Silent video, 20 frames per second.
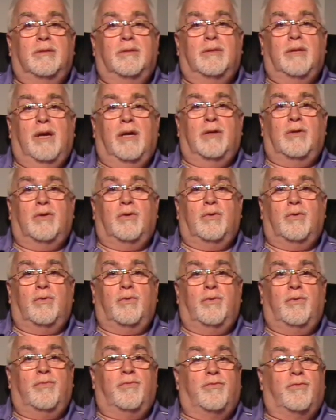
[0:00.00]
Thank
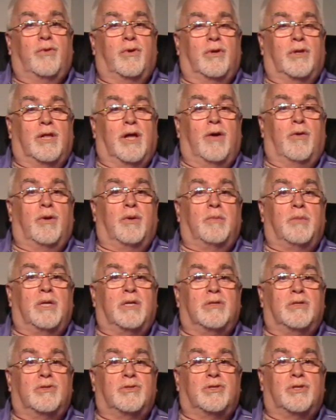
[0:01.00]
you for allowing me
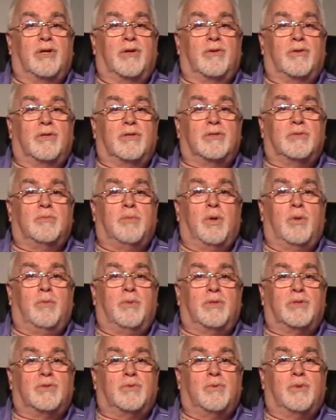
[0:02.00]
to share these
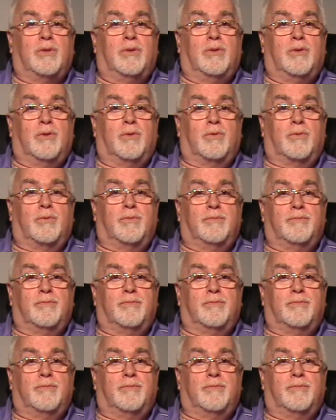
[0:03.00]
moments with you.